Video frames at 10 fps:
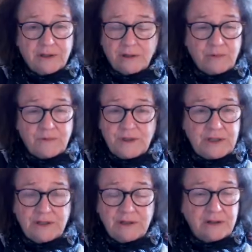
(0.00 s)
that we've
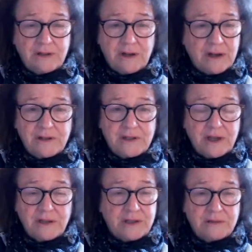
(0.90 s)
seen in the United
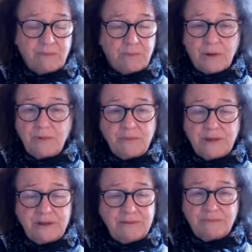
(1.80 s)
States,
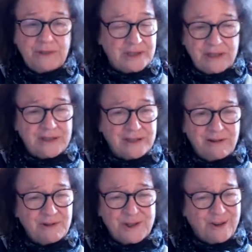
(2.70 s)
probably since
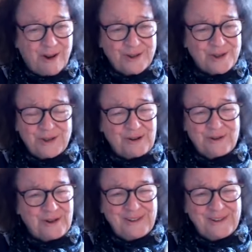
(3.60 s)
those cost shared